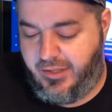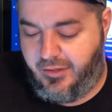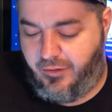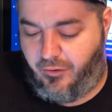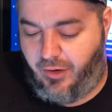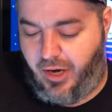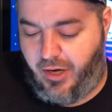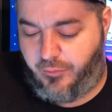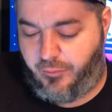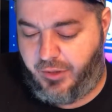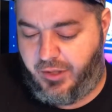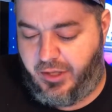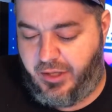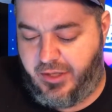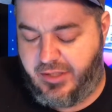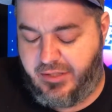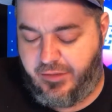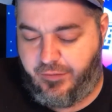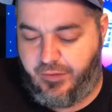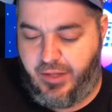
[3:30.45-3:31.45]
Crowd went
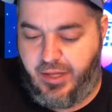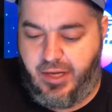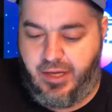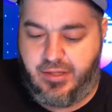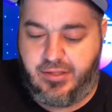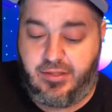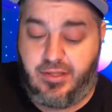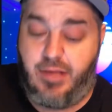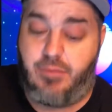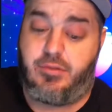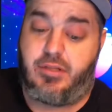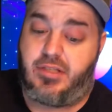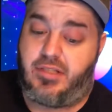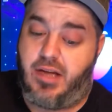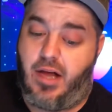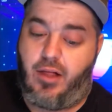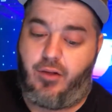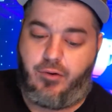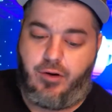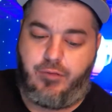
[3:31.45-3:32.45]
nuts over that. So that was a
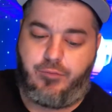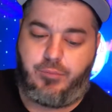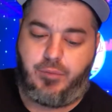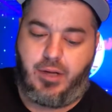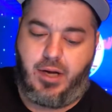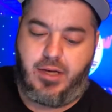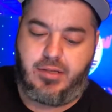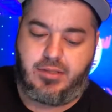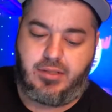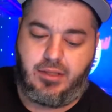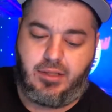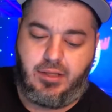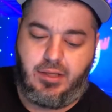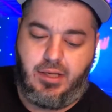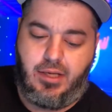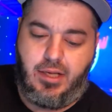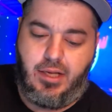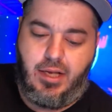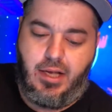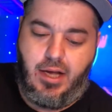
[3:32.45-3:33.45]
solid round from Caustic.
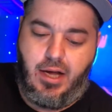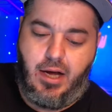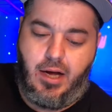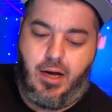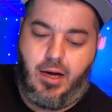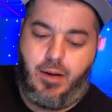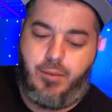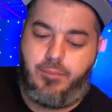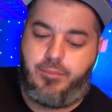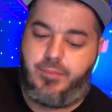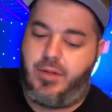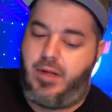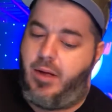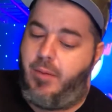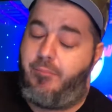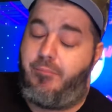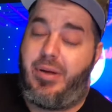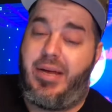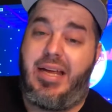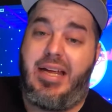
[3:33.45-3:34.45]
Um,
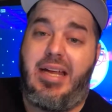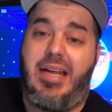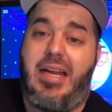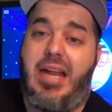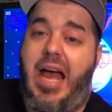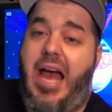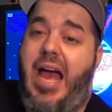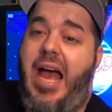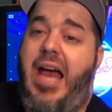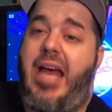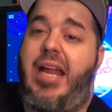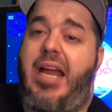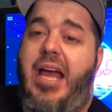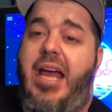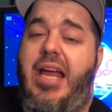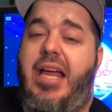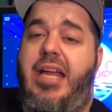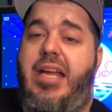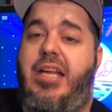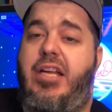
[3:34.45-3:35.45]
Pete had
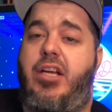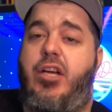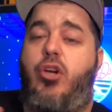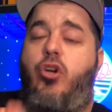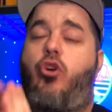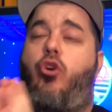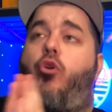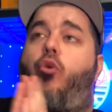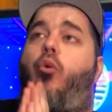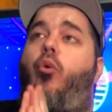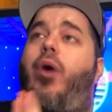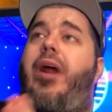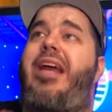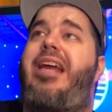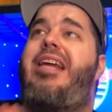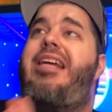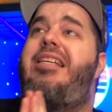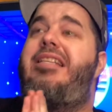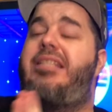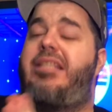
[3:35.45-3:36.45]
a
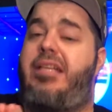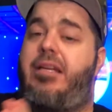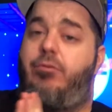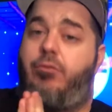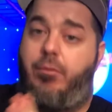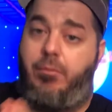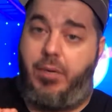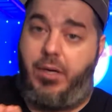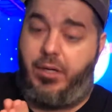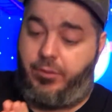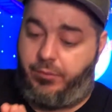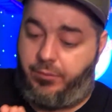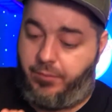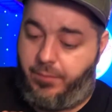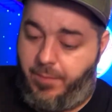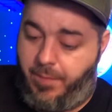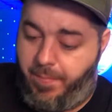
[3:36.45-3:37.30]
crazy rebuttal.